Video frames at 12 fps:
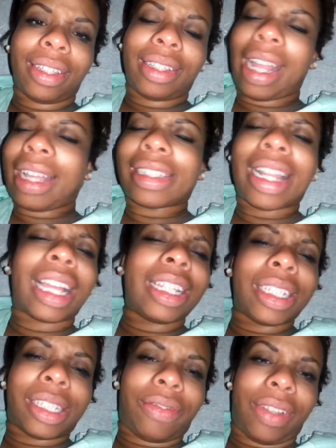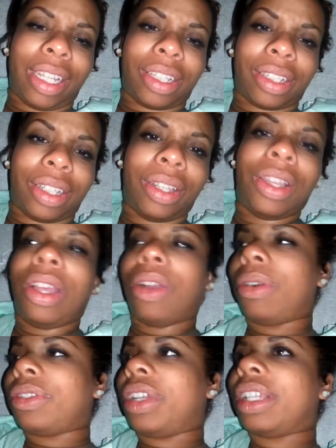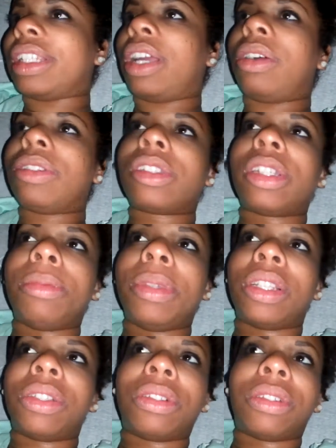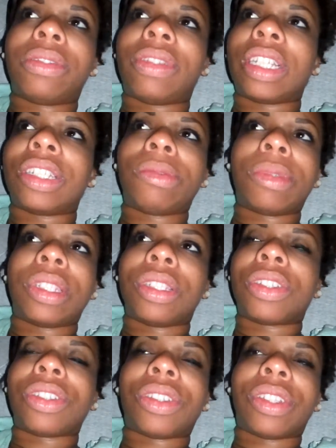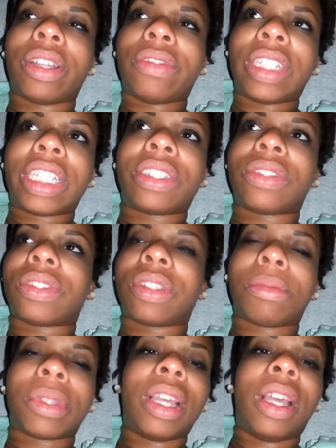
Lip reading: That's not a yeast infection. Or trying to say, oh, there could be a little infection within your cervix or something.